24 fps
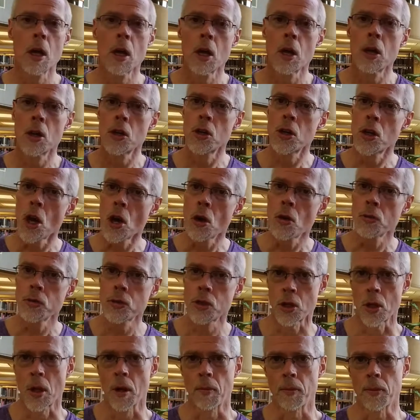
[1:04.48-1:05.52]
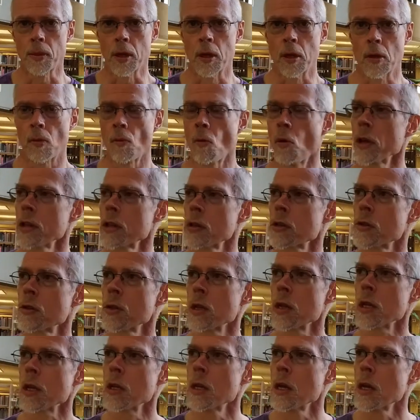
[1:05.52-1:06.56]
know something? What's
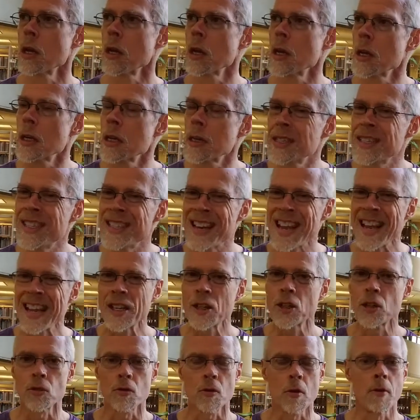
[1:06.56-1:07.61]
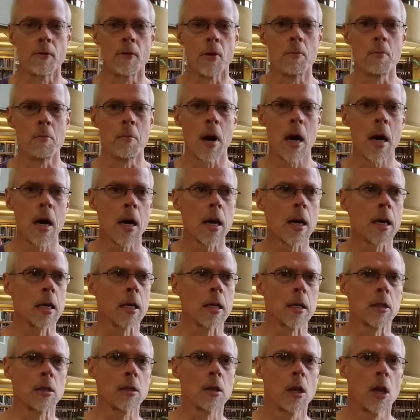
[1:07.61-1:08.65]
the nature of a
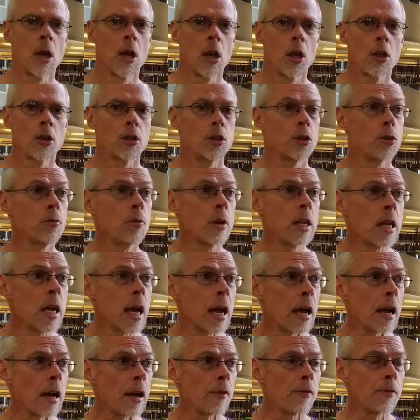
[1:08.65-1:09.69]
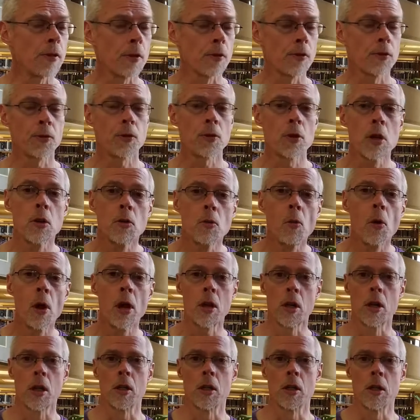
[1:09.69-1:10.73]
mind? Do we have free
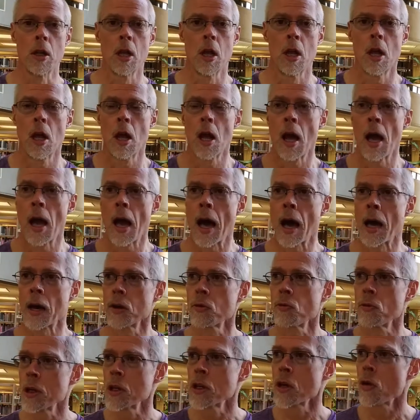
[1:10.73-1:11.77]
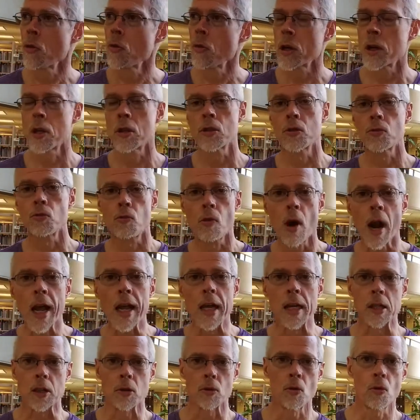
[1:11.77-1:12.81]
will? How do we know what is
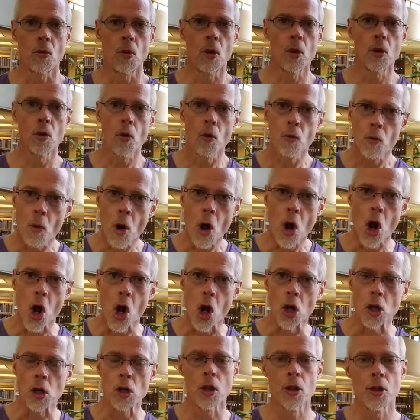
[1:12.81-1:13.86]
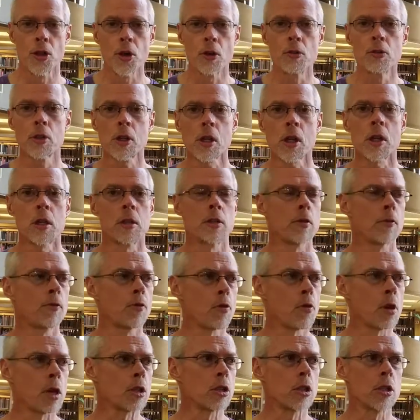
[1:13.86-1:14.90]
right or wrong? Those kinds of
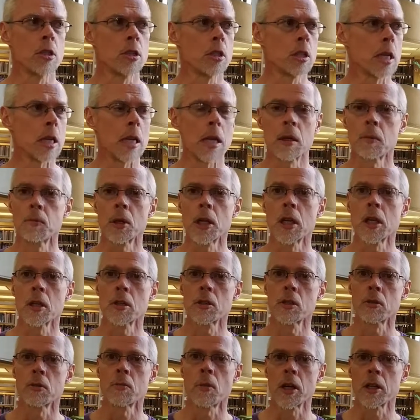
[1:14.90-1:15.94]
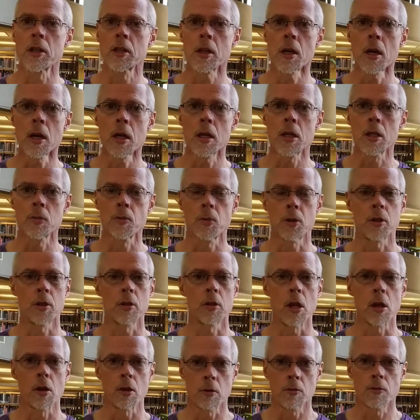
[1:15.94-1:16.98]
questions can't be answered by science, but
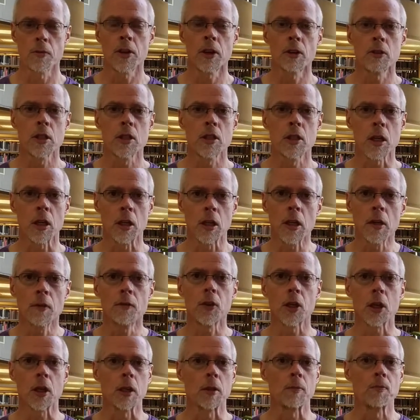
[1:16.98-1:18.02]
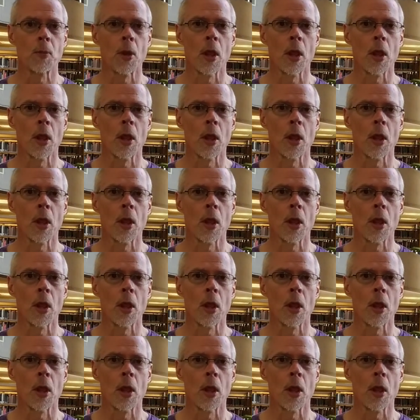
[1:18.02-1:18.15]
they are very significant,